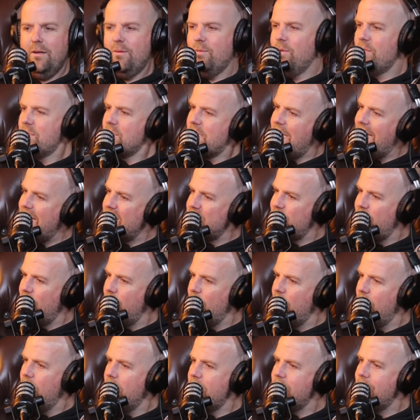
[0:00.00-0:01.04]
What's cash flow?
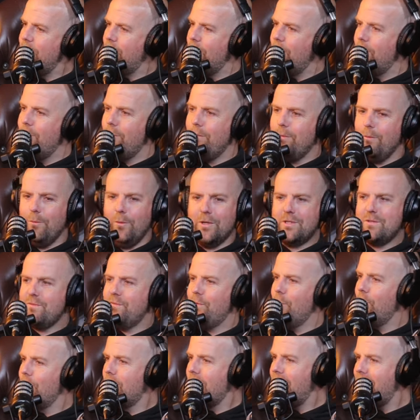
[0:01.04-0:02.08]
Do you know, mm. what's
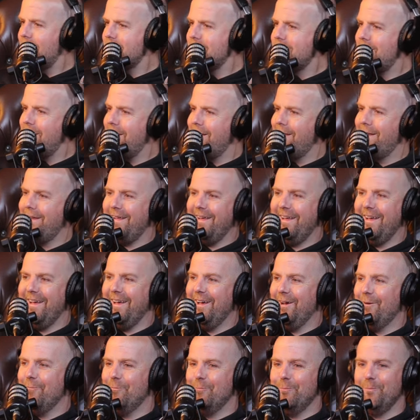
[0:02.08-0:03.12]
forecasting?
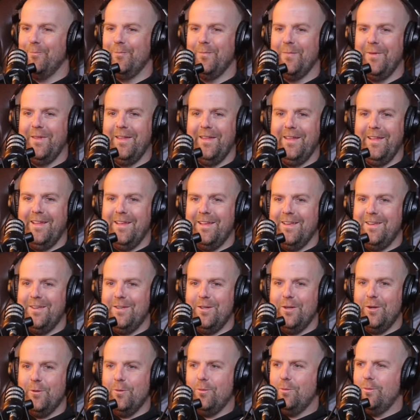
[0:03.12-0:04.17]
Um,
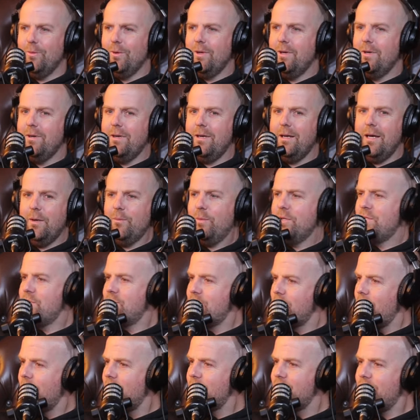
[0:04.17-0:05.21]
you know, what, how much
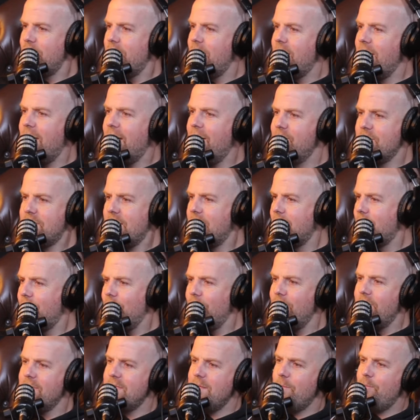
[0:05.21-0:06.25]
stock should I have? Is that
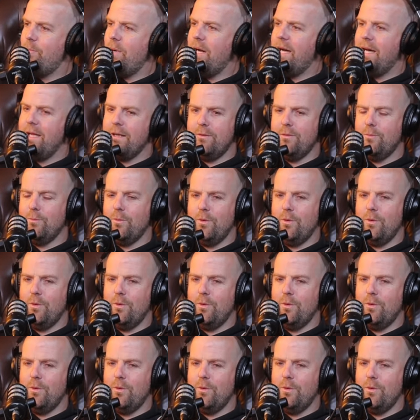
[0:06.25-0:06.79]
good? Is it bad?